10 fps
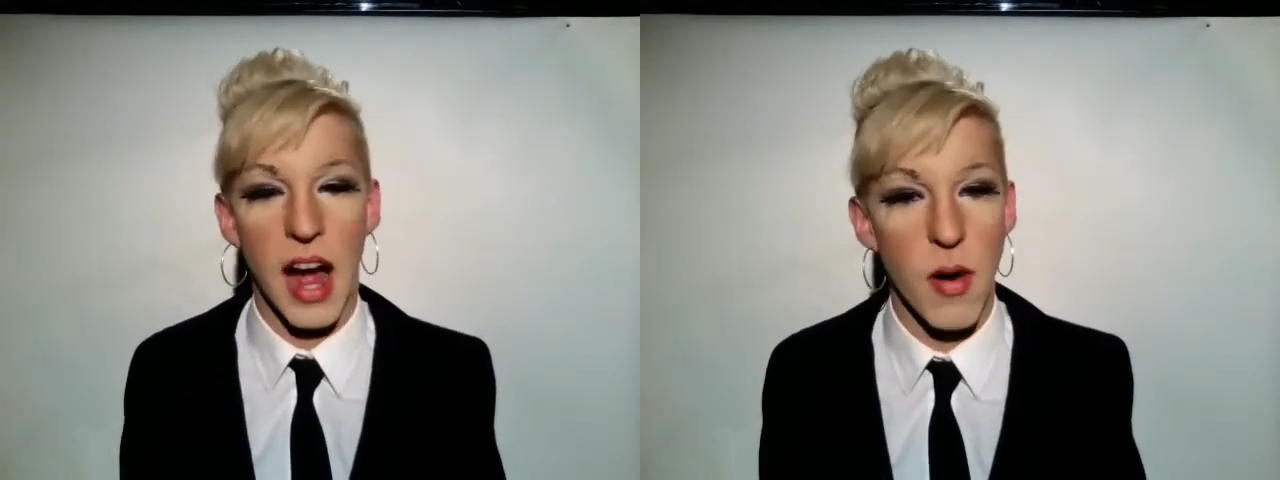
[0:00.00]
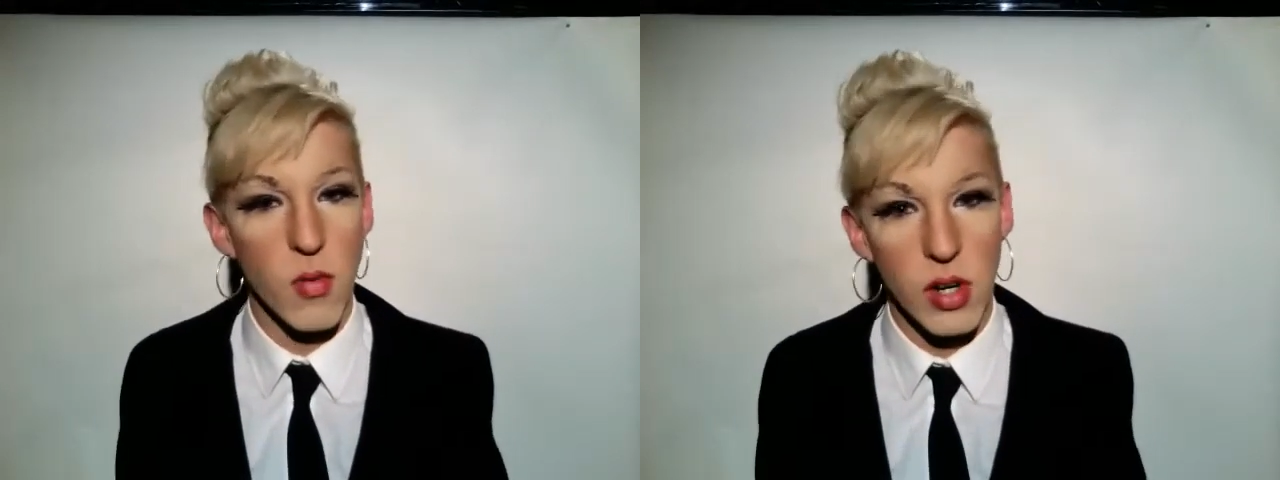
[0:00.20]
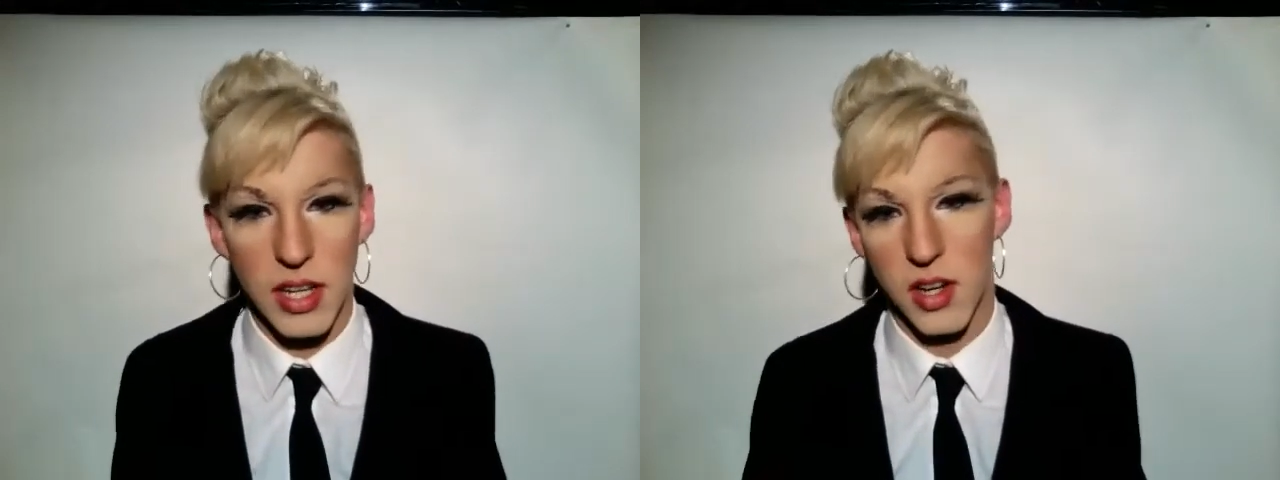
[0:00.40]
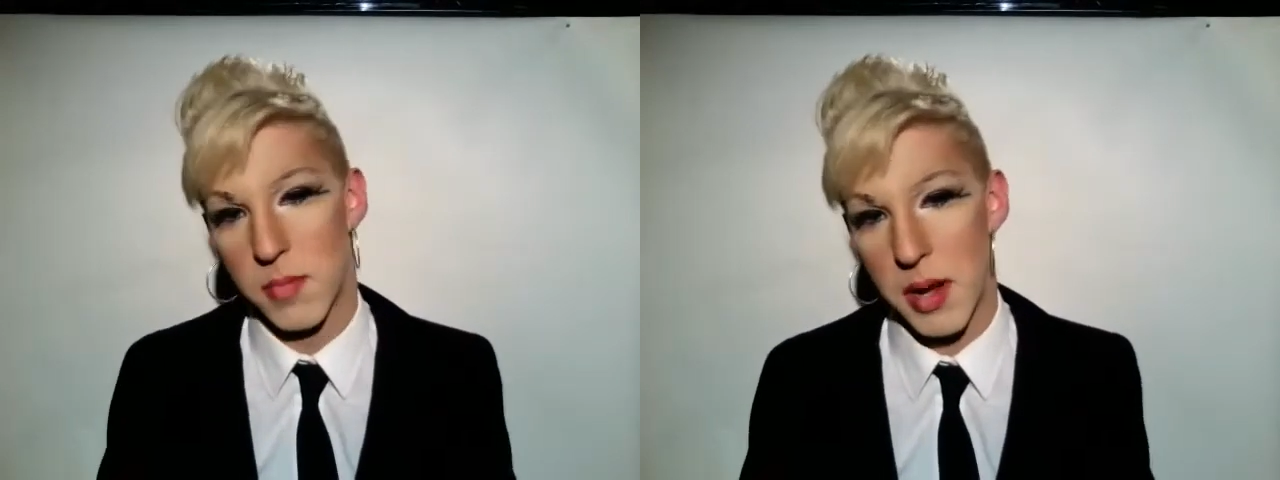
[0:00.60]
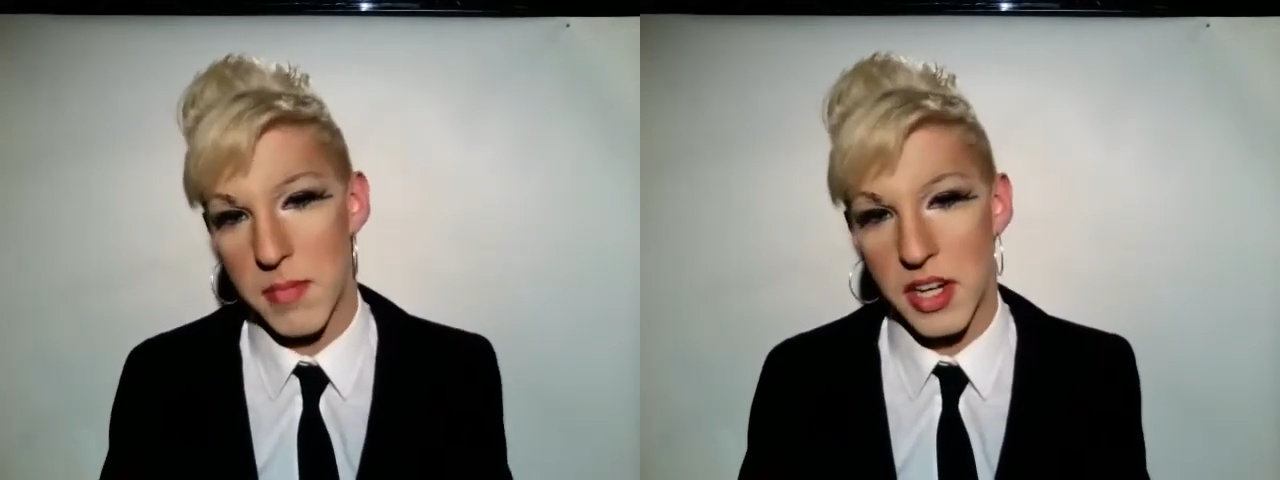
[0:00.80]
I really
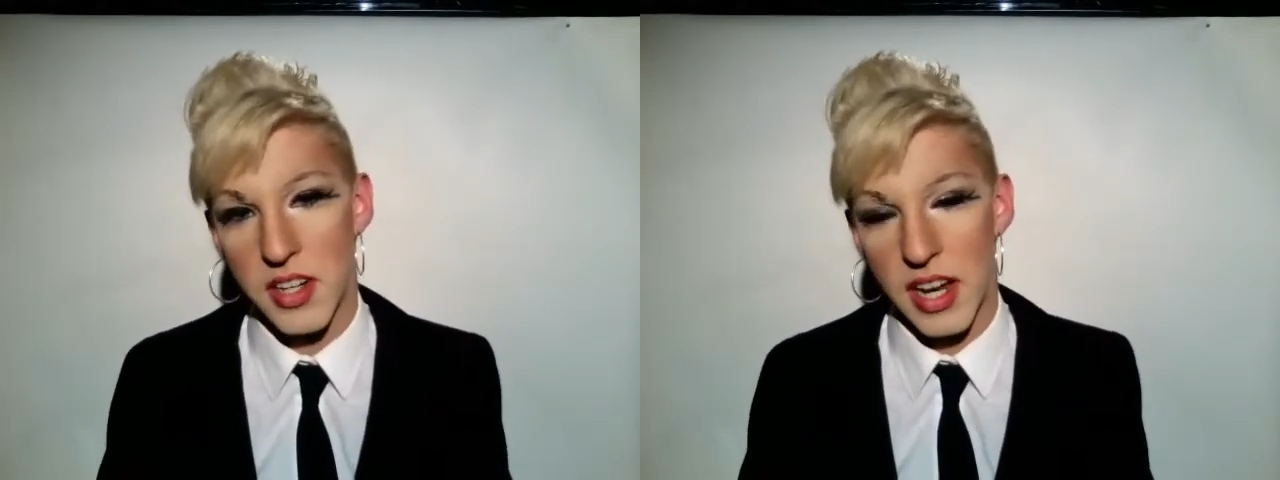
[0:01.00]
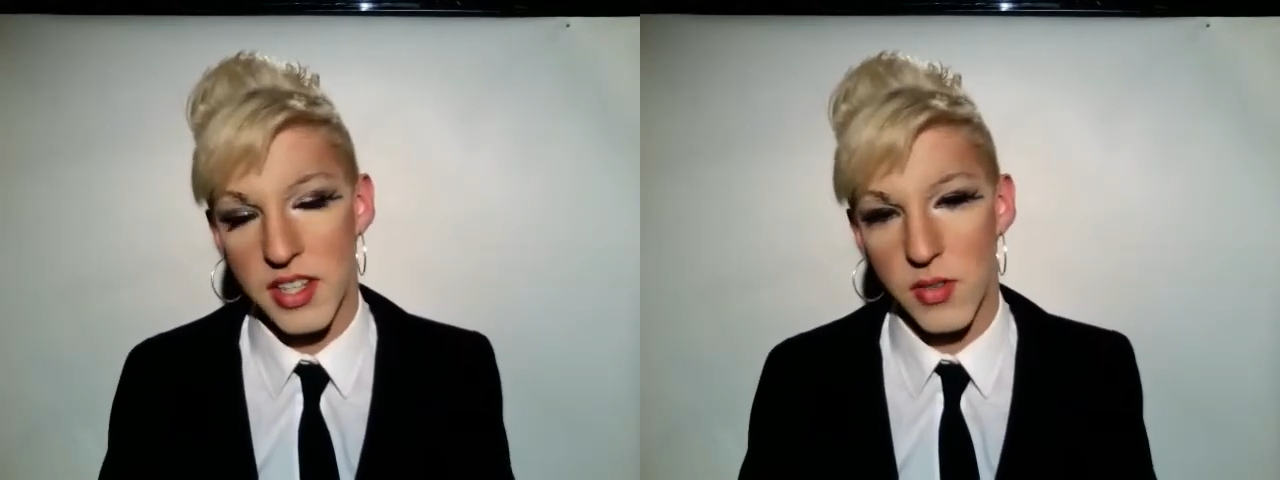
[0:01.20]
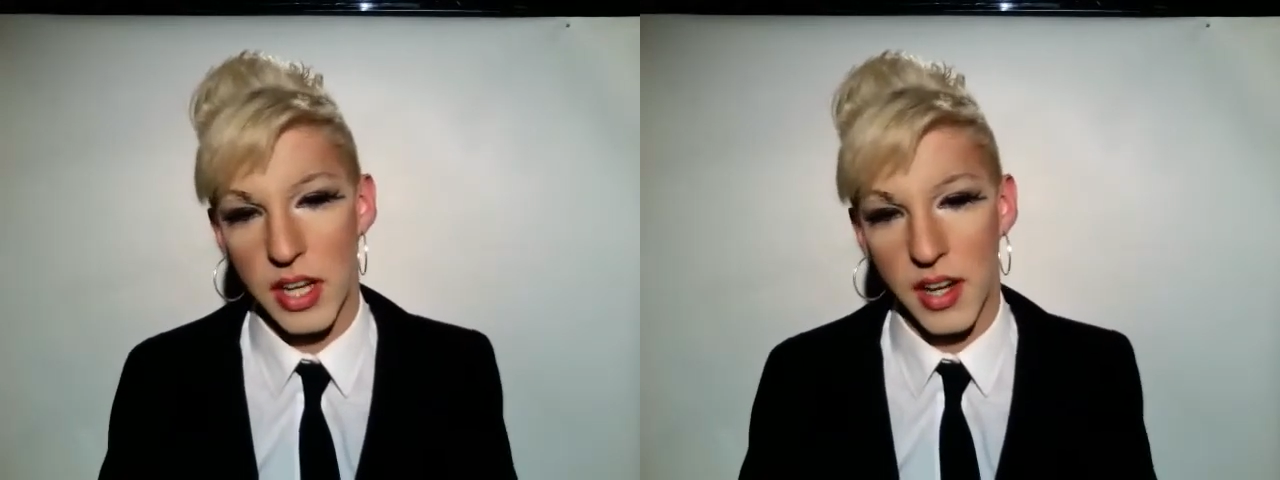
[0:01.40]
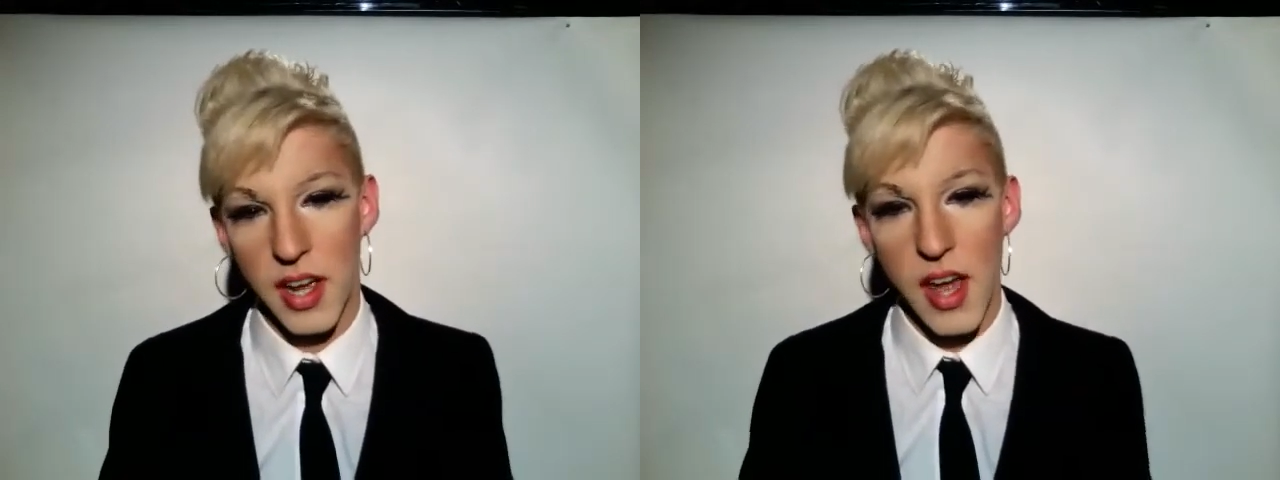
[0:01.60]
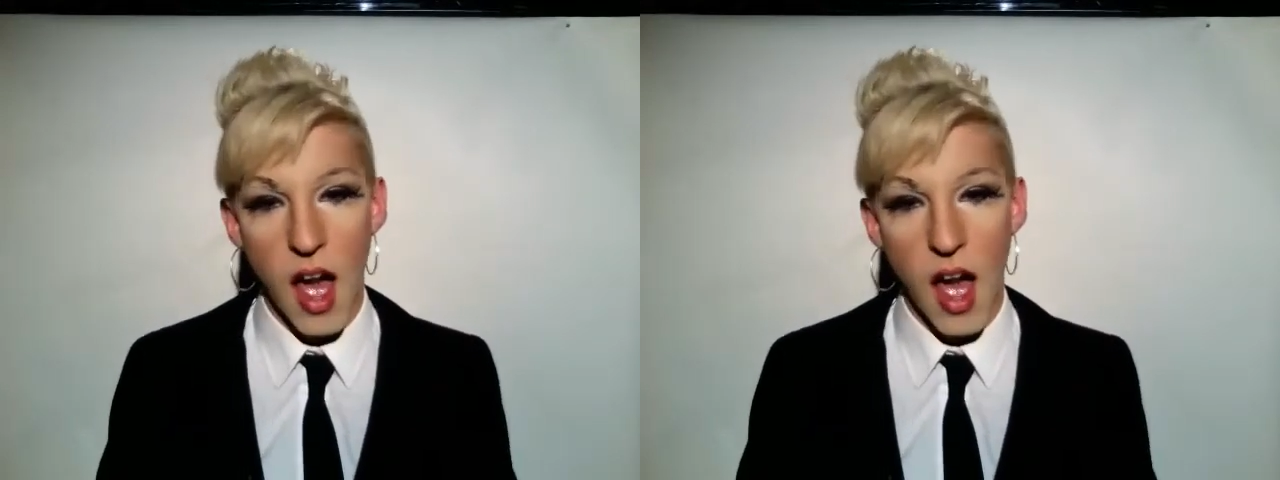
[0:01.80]
hope I'm here next week.